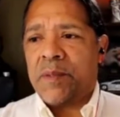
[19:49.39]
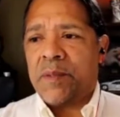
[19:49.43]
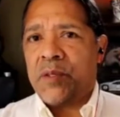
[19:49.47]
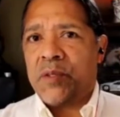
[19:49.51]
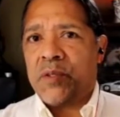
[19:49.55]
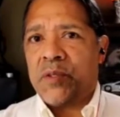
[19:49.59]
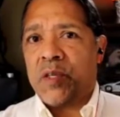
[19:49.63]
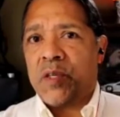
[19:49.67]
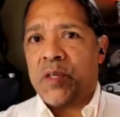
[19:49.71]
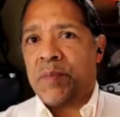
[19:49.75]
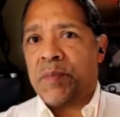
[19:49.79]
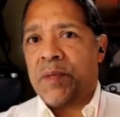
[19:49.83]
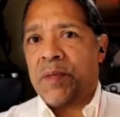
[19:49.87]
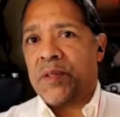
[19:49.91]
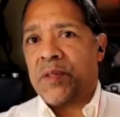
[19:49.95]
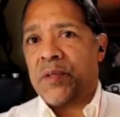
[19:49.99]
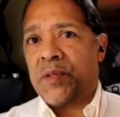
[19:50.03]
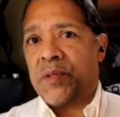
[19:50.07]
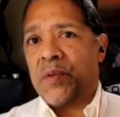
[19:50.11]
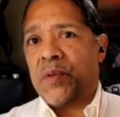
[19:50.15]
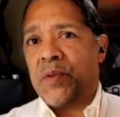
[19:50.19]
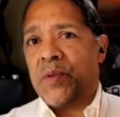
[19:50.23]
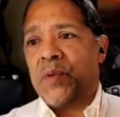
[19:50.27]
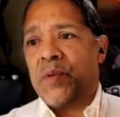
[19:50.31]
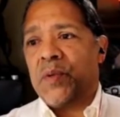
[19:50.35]
who took me
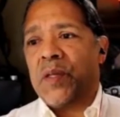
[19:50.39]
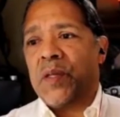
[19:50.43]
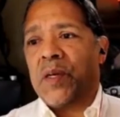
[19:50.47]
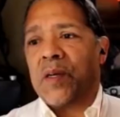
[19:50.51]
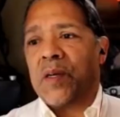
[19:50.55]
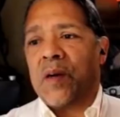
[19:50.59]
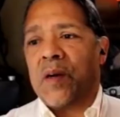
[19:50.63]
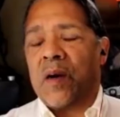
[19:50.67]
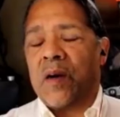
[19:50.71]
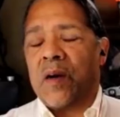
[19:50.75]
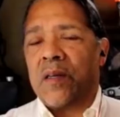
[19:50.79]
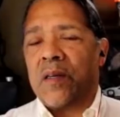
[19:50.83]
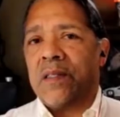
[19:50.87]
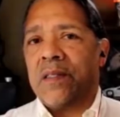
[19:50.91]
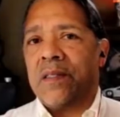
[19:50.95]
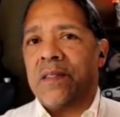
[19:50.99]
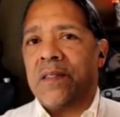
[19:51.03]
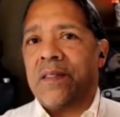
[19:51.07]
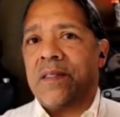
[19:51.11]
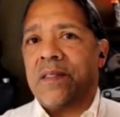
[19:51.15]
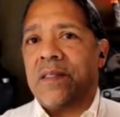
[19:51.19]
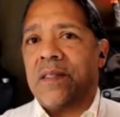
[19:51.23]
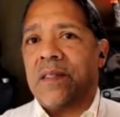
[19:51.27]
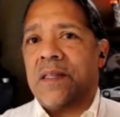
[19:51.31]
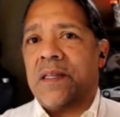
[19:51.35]
through the Carson
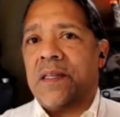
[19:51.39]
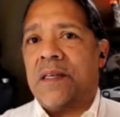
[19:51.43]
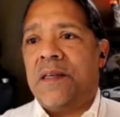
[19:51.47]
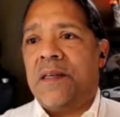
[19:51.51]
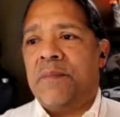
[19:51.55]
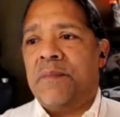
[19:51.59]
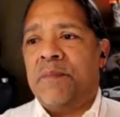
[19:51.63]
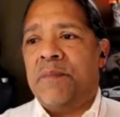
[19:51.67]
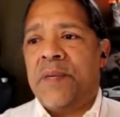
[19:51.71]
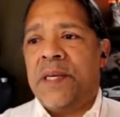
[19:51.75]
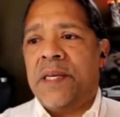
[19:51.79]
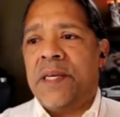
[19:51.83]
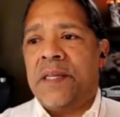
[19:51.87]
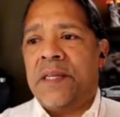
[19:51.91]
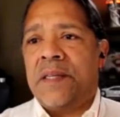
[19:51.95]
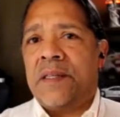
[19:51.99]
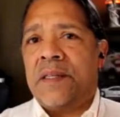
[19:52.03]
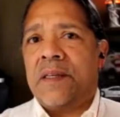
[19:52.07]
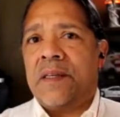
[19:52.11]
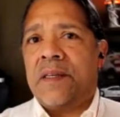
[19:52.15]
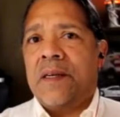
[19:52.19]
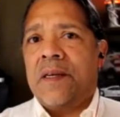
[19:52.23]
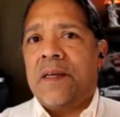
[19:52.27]
City Mint